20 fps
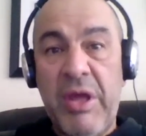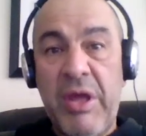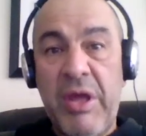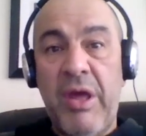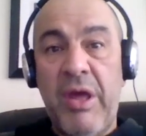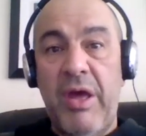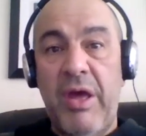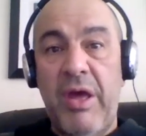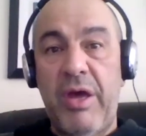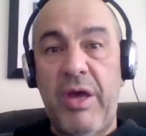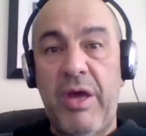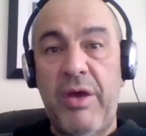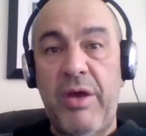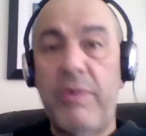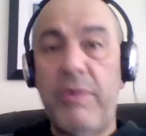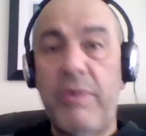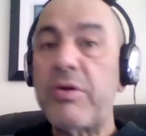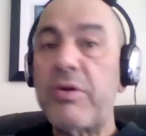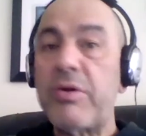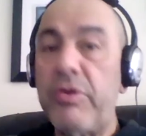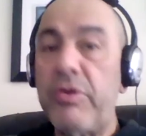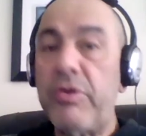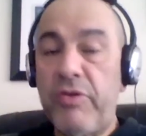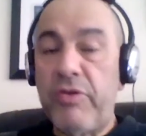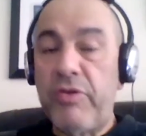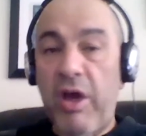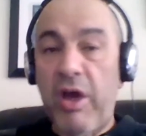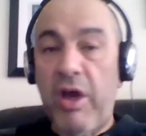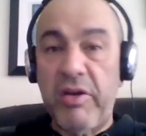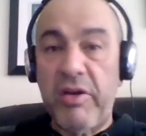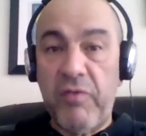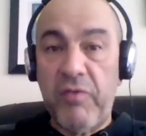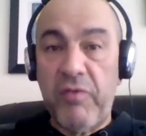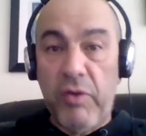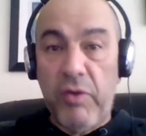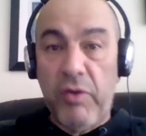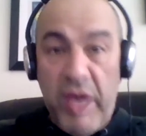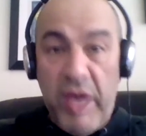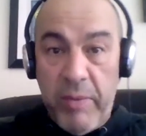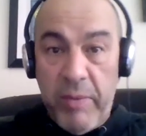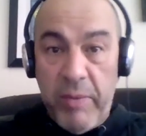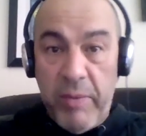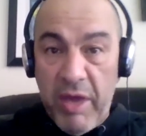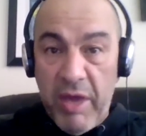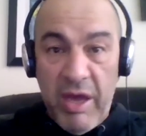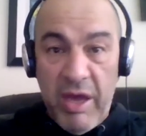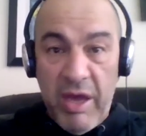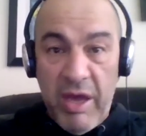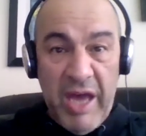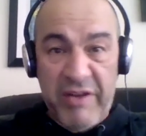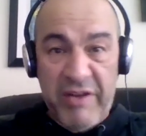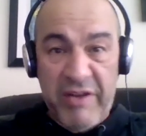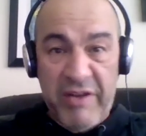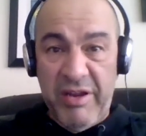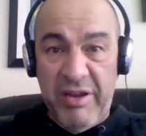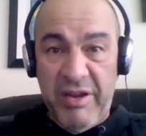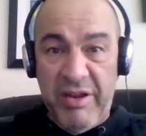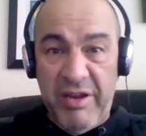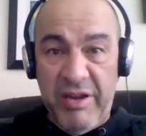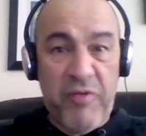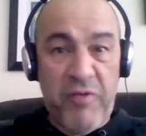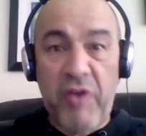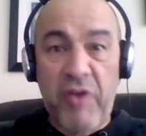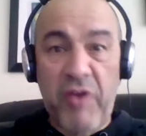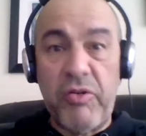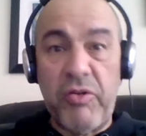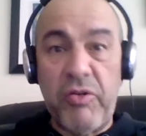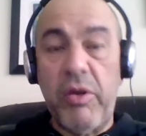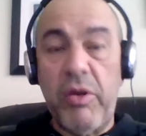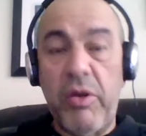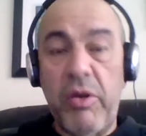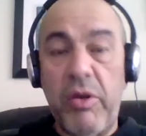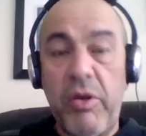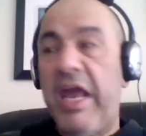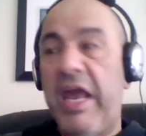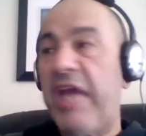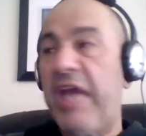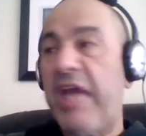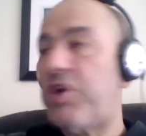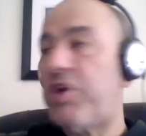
who died of leukemia at a far too young an age.